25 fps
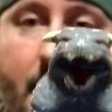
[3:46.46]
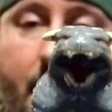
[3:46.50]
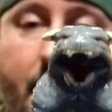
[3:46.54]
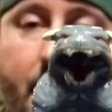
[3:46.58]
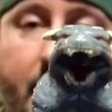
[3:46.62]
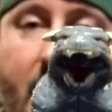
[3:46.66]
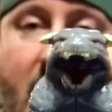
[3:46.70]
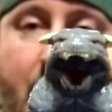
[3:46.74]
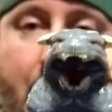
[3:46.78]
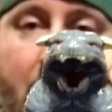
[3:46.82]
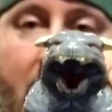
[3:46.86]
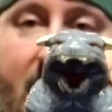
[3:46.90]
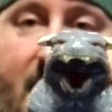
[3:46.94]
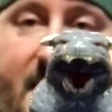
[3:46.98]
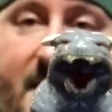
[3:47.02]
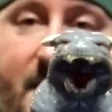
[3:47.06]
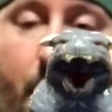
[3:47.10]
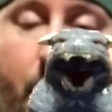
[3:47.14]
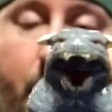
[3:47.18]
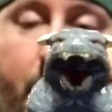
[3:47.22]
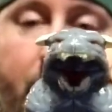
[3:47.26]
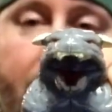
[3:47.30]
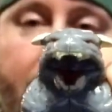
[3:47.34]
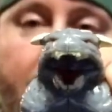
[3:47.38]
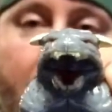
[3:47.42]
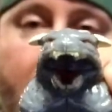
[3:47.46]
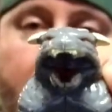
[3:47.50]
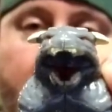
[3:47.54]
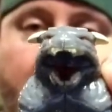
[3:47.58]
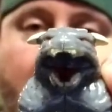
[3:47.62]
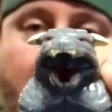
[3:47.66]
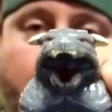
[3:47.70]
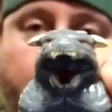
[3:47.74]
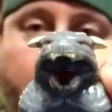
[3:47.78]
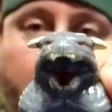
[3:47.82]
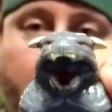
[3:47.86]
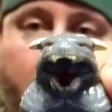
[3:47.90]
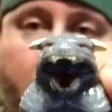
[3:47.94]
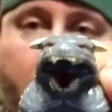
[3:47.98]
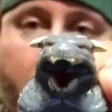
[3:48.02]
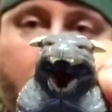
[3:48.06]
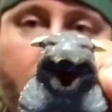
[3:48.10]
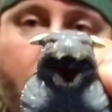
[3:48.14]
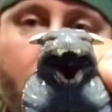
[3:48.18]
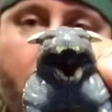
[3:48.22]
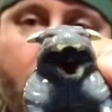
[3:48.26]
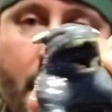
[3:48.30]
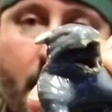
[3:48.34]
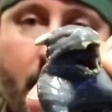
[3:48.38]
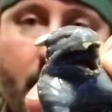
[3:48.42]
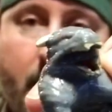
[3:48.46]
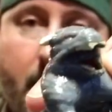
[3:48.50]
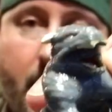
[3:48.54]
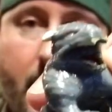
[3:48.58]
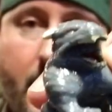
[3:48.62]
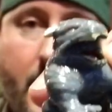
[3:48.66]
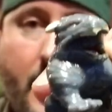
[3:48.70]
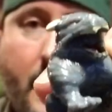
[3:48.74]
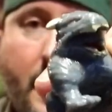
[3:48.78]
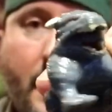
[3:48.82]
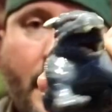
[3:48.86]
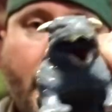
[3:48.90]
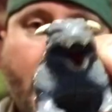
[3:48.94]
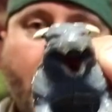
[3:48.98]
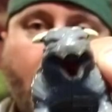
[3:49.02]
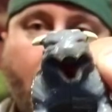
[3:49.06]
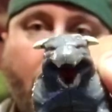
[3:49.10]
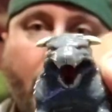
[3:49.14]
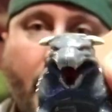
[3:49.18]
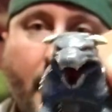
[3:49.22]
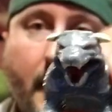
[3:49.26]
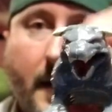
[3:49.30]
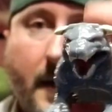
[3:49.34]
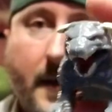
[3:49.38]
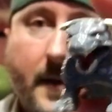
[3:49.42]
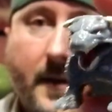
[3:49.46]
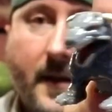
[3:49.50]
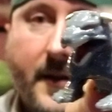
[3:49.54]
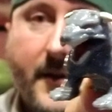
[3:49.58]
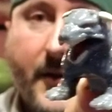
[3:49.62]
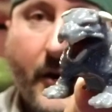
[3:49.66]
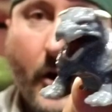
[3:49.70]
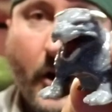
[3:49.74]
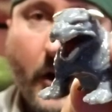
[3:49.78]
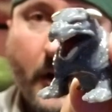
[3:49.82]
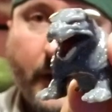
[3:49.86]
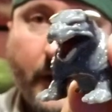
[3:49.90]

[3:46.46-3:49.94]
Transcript: Keymaster or the Gatekeeper, the uh, the dog